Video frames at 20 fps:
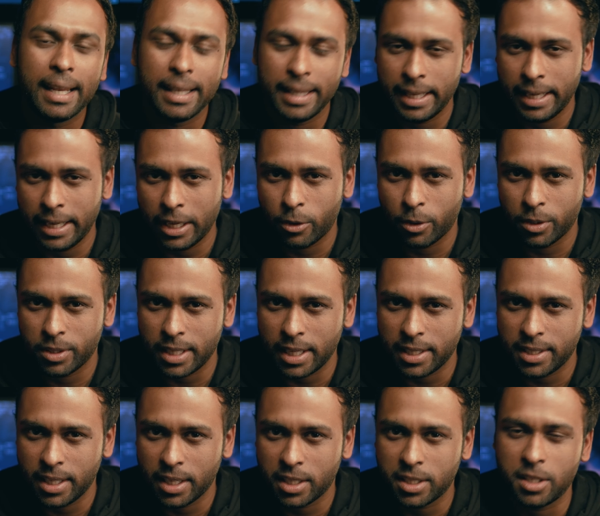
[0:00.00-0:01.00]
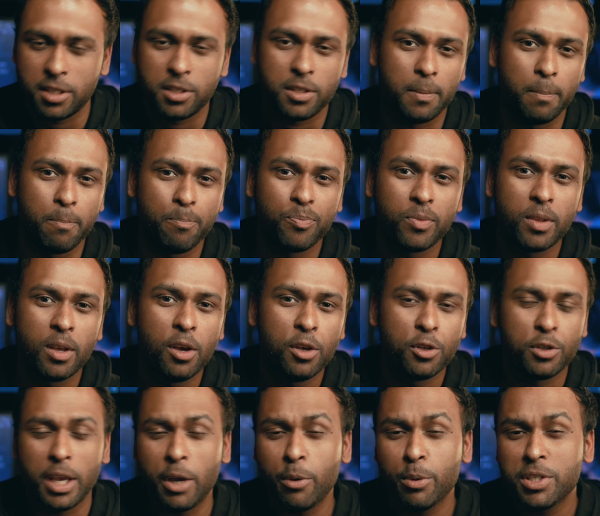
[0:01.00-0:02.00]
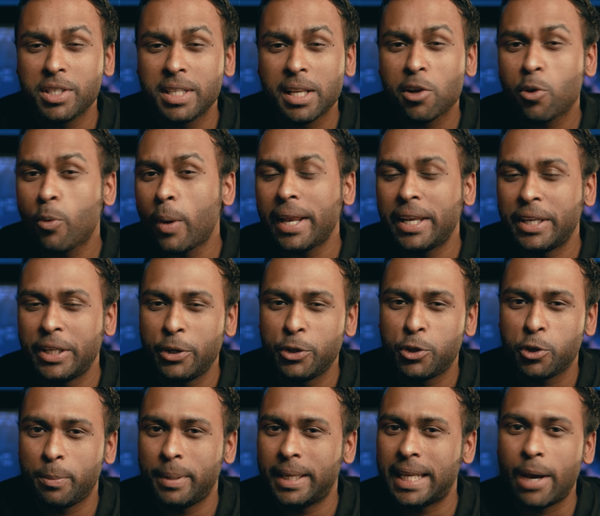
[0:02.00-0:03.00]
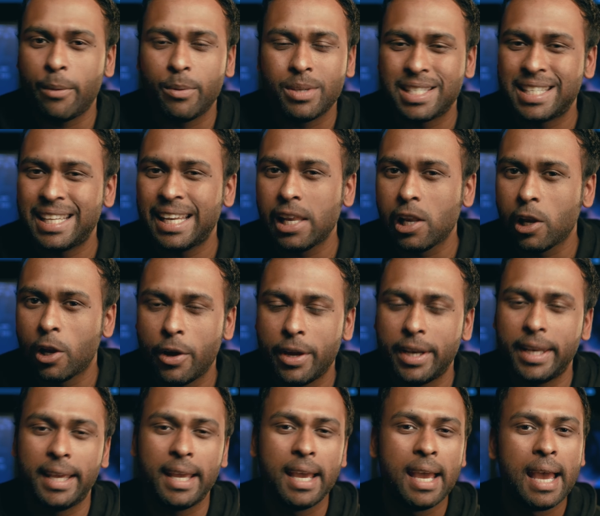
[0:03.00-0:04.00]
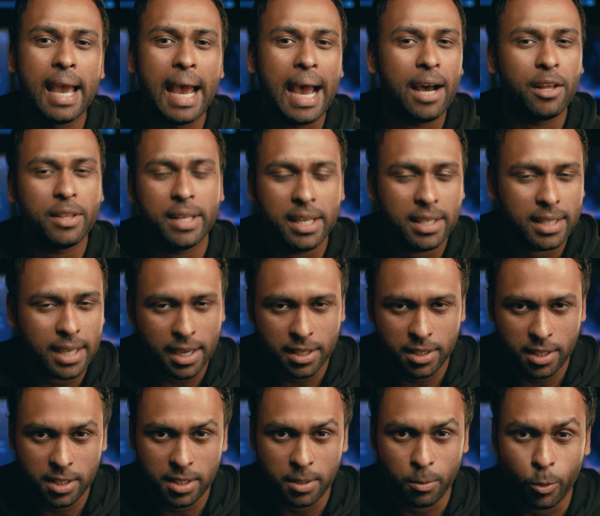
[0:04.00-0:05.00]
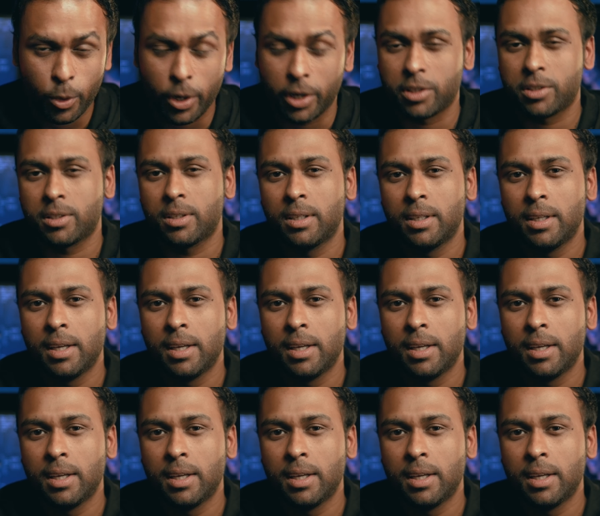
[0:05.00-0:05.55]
the Nikon Z6 system. So it was still quite new to me and I was still learning how the entire system works.